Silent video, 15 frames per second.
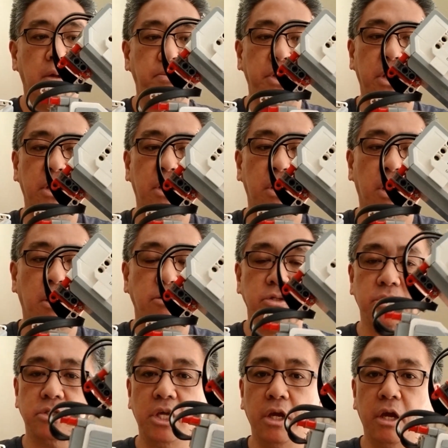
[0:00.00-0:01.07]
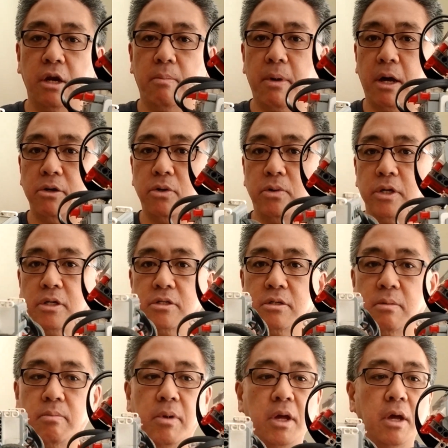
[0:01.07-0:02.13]
being here. I was thinking about doing
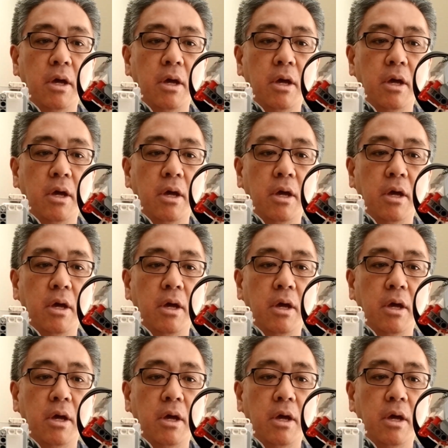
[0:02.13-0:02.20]
some